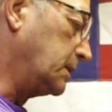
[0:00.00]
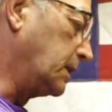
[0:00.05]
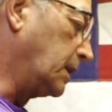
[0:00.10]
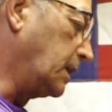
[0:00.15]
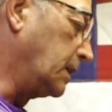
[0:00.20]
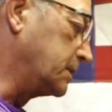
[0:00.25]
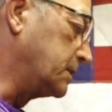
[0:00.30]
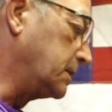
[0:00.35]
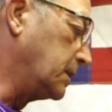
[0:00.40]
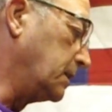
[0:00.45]

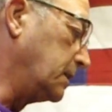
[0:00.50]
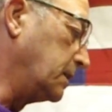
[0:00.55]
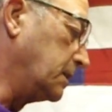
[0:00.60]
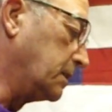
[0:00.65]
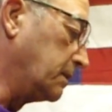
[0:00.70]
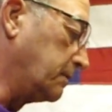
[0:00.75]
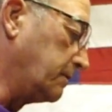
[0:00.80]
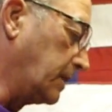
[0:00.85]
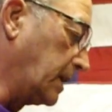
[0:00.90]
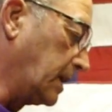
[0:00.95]
Now I'll tell you
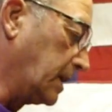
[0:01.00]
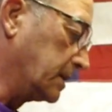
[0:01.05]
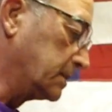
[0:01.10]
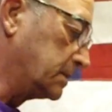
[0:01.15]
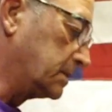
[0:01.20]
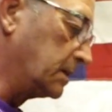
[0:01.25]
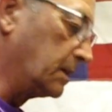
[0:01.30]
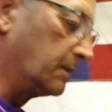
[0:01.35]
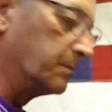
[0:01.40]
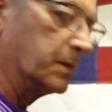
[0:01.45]
in
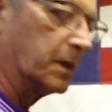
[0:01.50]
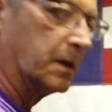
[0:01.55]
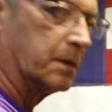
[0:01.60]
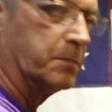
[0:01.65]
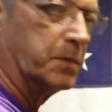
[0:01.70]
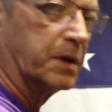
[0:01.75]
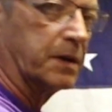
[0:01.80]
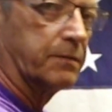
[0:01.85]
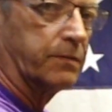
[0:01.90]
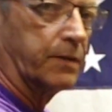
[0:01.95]
advance, I'm not
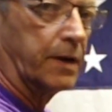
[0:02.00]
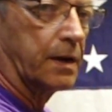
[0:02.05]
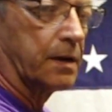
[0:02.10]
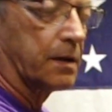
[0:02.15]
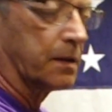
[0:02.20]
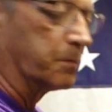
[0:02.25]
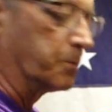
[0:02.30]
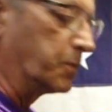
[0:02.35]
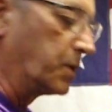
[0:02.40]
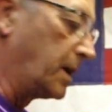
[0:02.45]
a big
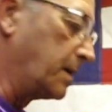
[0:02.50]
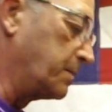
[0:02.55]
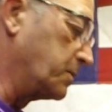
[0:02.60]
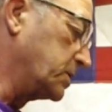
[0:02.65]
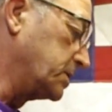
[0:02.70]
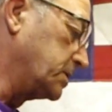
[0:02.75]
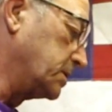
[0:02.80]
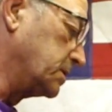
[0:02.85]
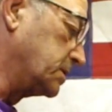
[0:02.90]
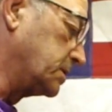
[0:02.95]
fan of the
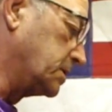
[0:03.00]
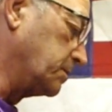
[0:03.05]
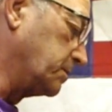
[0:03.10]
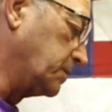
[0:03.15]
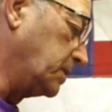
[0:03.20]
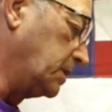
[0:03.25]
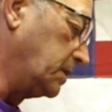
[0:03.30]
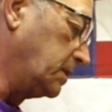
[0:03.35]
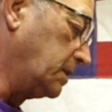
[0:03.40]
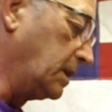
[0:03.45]
primer
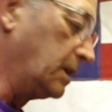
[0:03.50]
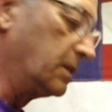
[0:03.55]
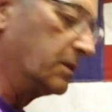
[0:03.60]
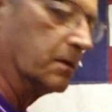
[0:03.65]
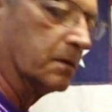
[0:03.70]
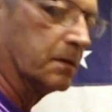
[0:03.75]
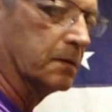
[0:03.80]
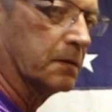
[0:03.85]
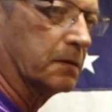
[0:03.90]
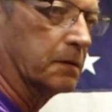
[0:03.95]
system,
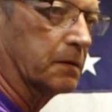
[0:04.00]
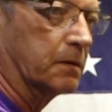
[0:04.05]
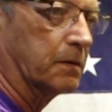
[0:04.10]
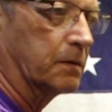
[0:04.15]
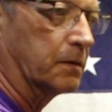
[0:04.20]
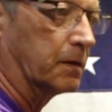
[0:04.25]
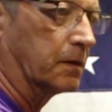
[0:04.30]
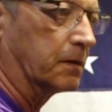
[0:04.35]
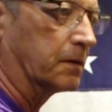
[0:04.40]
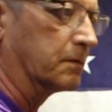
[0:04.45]
neither
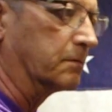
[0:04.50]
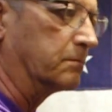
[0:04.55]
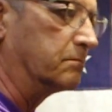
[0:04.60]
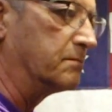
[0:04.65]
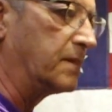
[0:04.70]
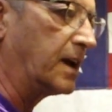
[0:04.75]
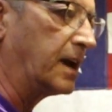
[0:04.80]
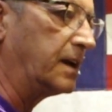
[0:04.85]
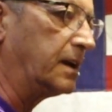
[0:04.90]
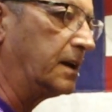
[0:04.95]
are
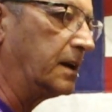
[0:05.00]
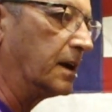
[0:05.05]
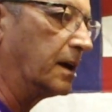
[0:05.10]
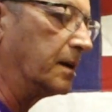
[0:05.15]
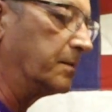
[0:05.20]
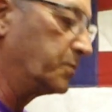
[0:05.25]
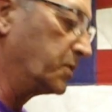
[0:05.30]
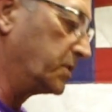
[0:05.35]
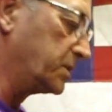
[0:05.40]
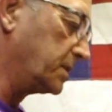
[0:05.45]

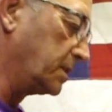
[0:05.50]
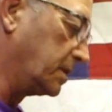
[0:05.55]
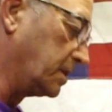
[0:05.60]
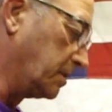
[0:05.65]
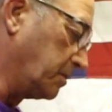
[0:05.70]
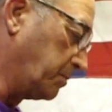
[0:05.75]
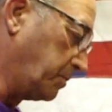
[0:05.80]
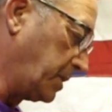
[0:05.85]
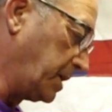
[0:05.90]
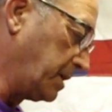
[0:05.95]
99%
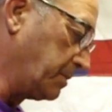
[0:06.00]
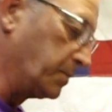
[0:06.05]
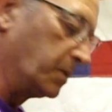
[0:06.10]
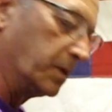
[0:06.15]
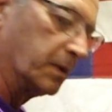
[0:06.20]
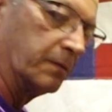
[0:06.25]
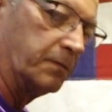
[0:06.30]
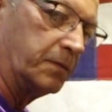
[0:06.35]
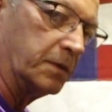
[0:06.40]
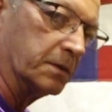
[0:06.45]
of the
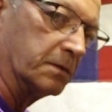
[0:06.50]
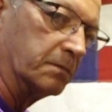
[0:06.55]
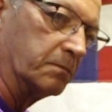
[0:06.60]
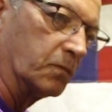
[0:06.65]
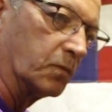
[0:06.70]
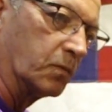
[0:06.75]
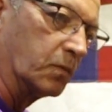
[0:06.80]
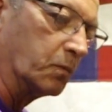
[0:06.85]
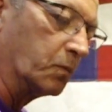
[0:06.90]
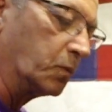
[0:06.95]
people if you
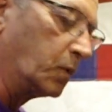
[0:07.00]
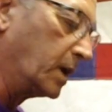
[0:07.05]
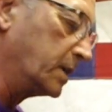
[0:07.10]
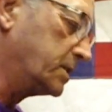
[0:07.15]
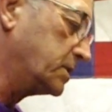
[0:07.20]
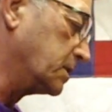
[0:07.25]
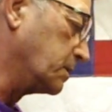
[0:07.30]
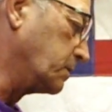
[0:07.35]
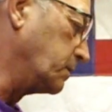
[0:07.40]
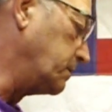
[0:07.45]

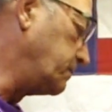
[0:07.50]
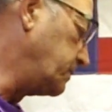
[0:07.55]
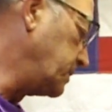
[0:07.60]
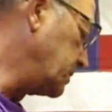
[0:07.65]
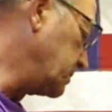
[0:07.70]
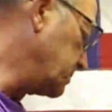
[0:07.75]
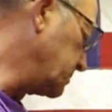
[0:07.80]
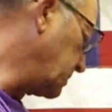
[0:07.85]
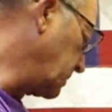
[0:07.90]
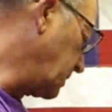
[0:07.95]
watch the
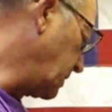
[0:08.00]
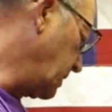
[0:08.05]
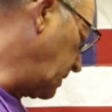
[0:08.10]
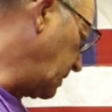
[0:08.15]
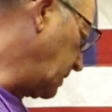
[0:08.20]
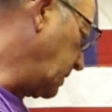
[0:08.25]
reviews.